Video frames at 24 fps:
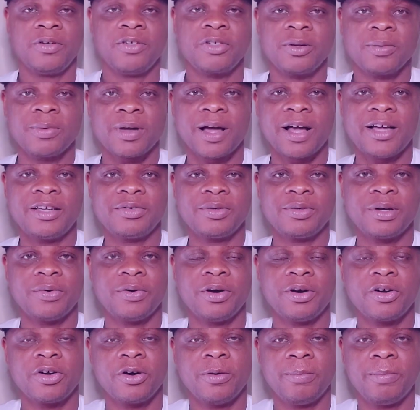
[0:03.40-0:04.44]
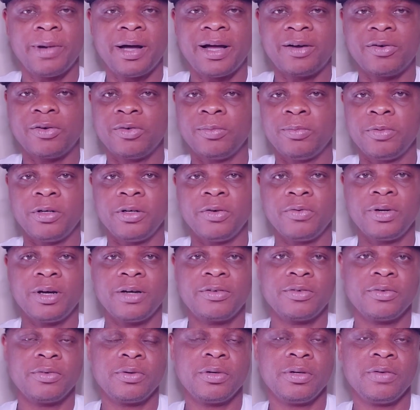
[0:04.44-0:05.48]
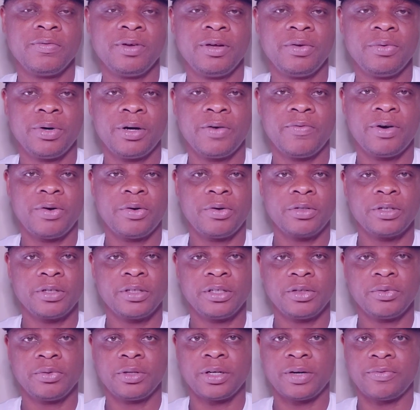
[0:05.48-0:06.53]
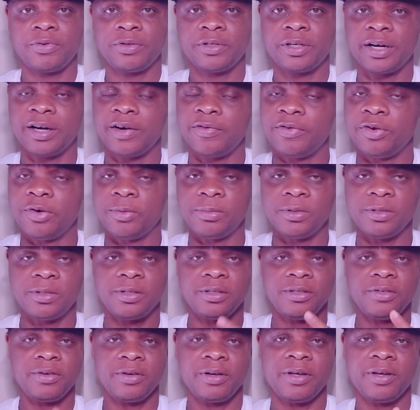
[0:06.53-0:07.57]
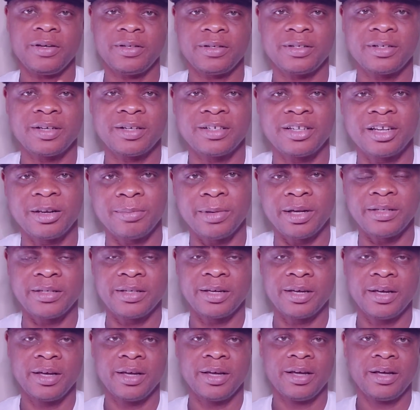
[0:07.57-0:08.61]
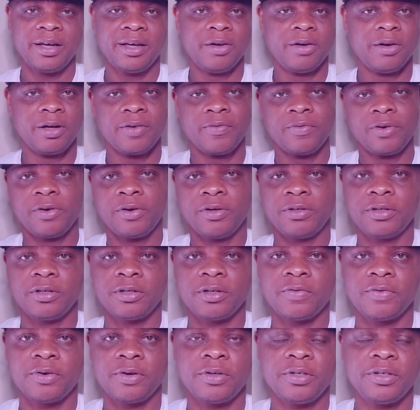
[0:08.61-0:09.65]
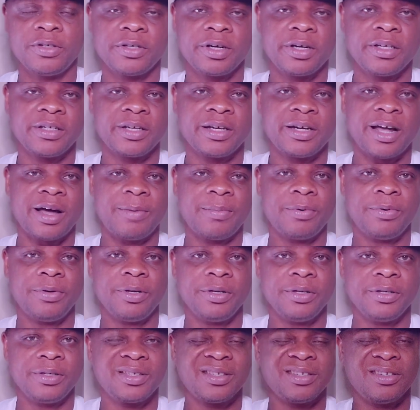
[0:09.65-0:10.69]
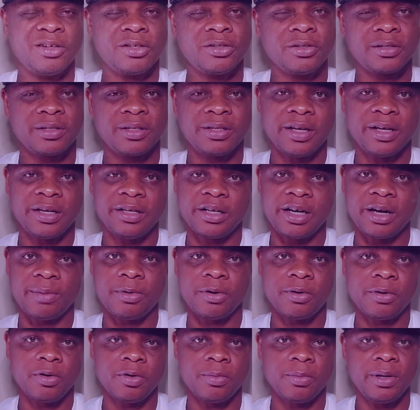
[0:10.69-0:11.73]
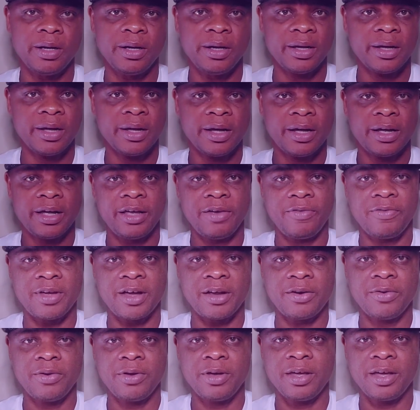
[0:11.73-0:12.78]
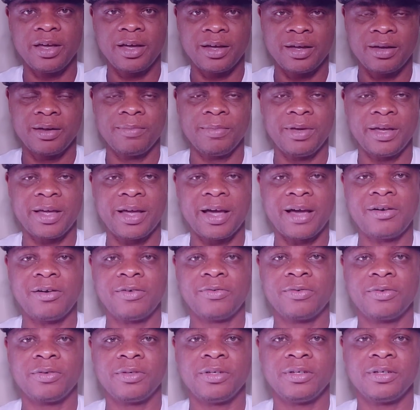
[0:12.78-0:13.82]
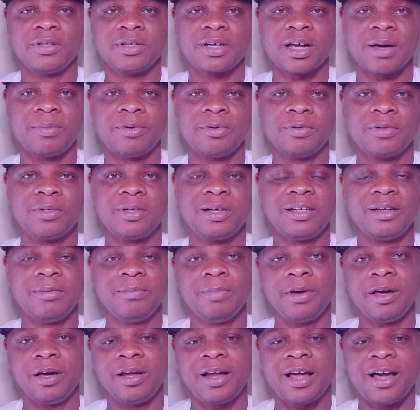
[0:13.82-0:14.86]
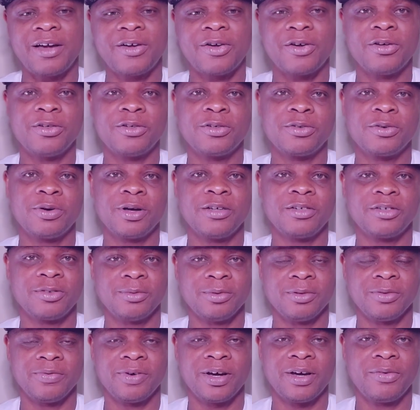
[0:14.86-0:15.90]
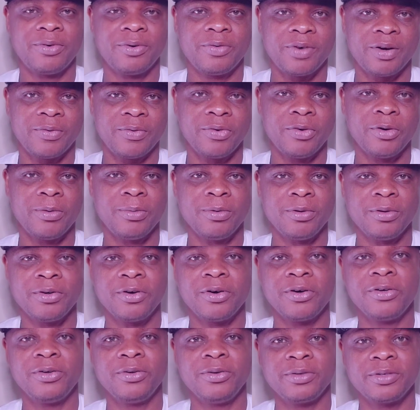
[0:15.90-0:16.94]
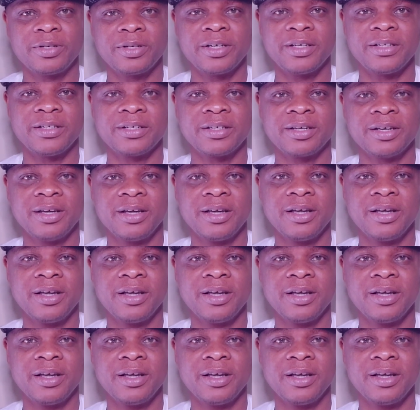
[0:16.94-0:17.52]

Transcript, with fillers: What's up, guys? Welcome back. Good morning, good afternoon, good evening, wherever you're watching this wonderful channel from. This is Jongelo Entertainment. Here we'll give you updates on all the trends and happenings, not just in Nigeria, but globally. If you are new here, be kind enough to hit the subscribe button and the bell icon so as to notify whenever we publish trends.